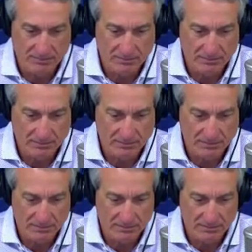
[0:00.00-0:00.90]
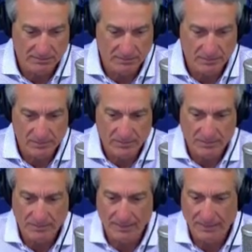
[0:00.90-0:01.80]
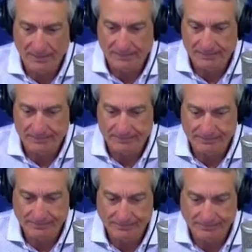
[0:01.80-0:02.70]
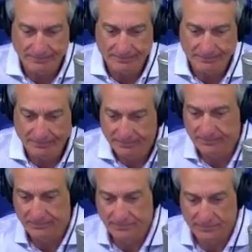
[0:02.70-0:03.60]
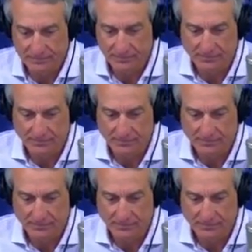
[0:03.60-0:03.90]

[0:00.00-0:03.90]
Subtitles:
No words are spoken by the person on screen.